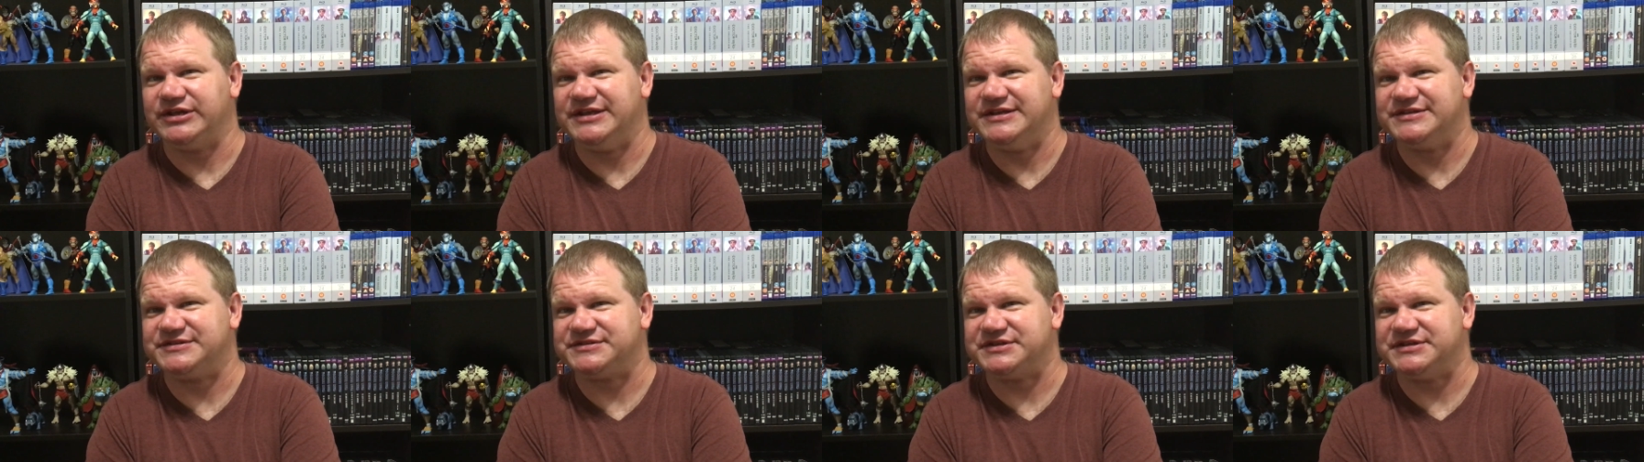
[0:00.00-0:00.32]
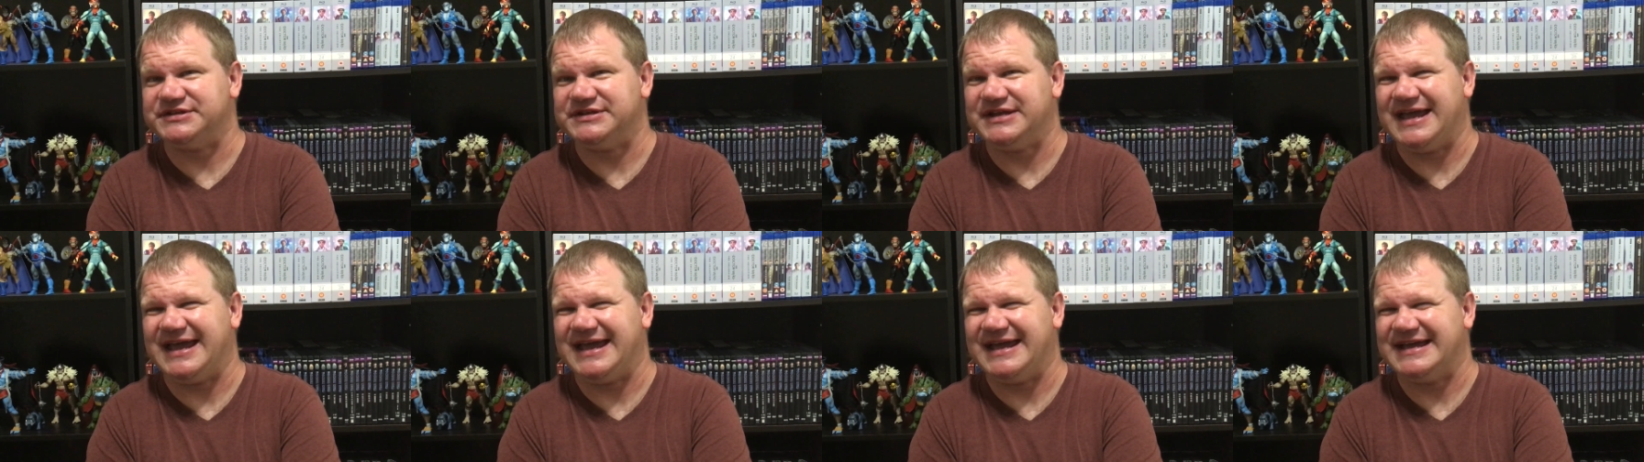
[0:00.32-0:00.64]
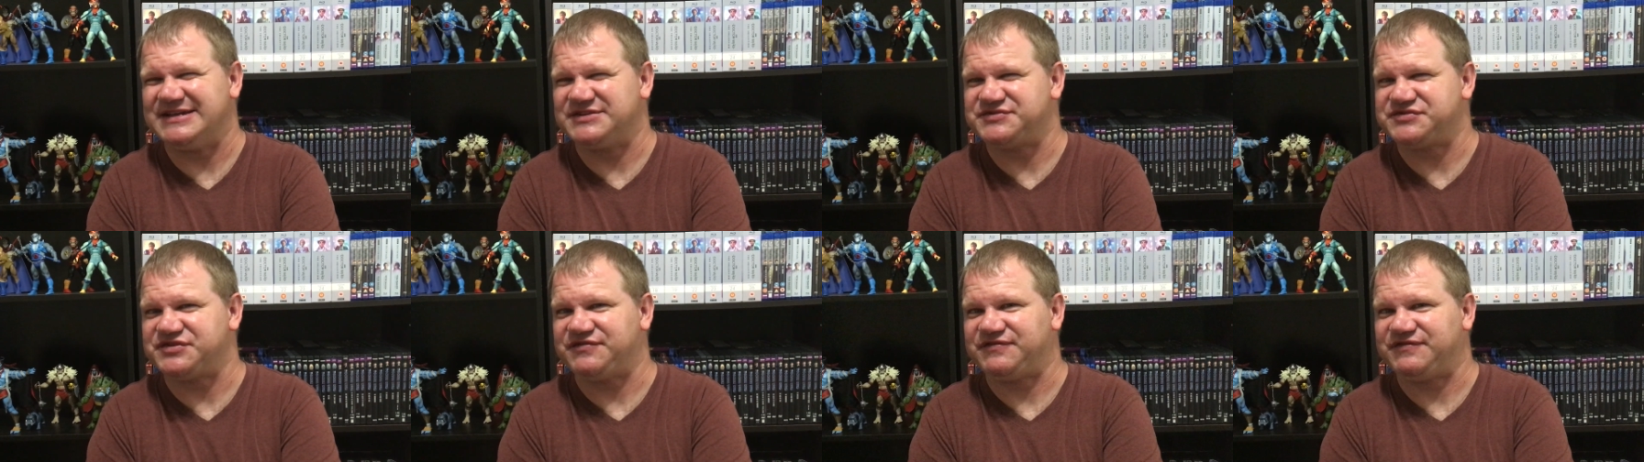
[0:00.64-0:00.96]
isn't
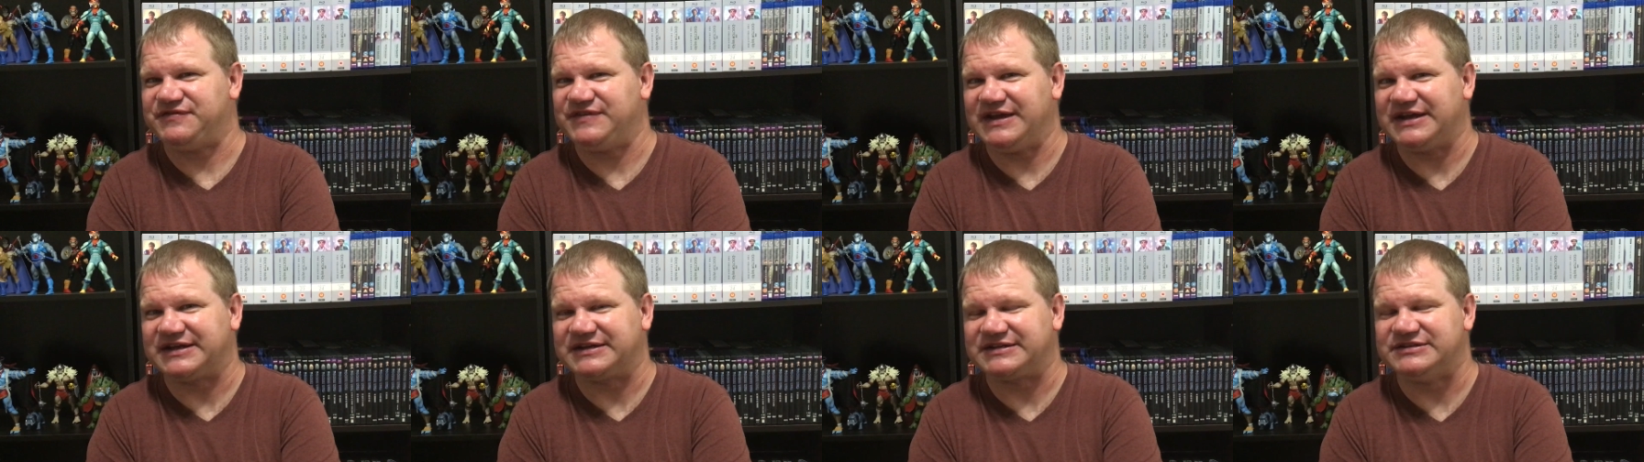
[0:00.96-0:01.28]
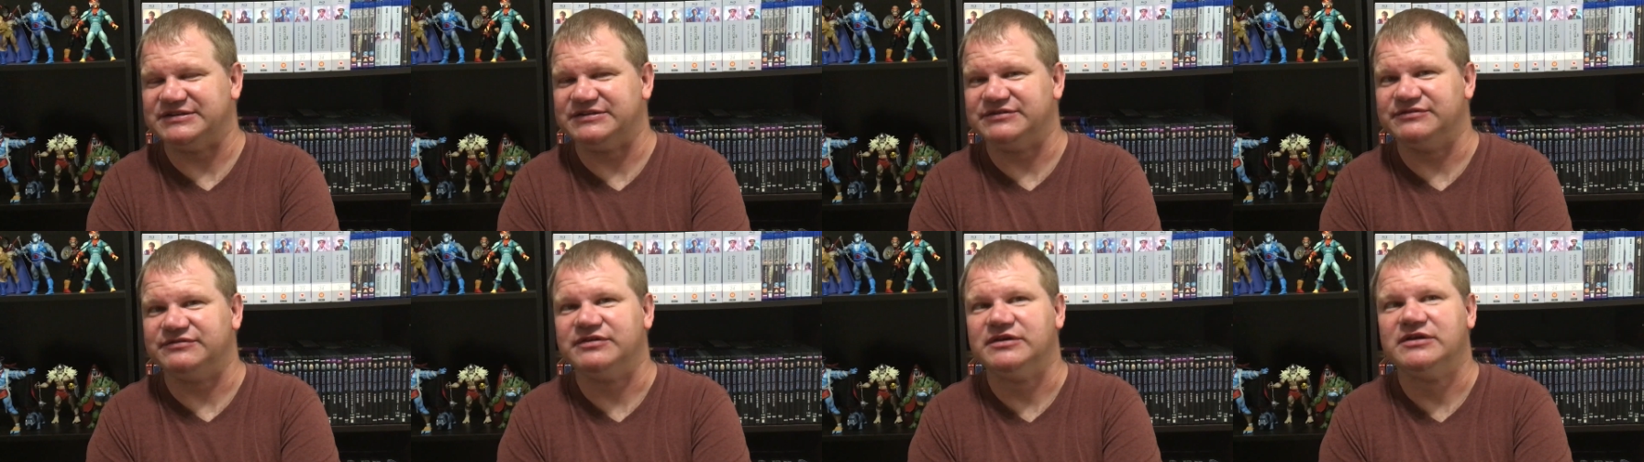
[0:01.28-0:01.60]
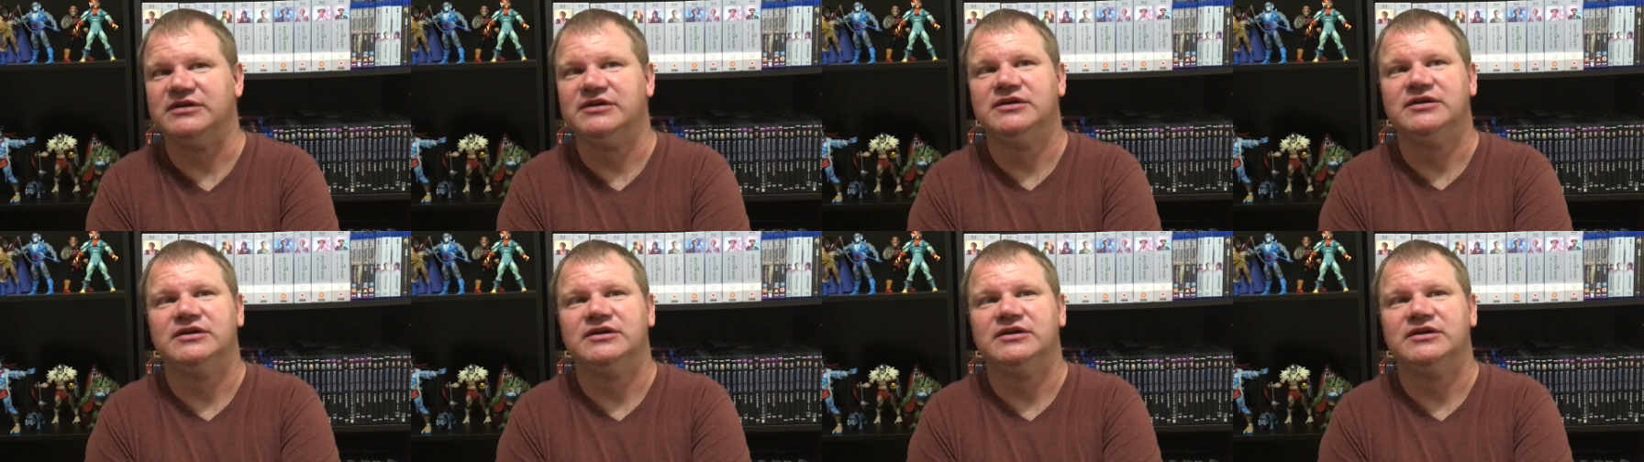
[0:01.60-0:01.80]
as effective,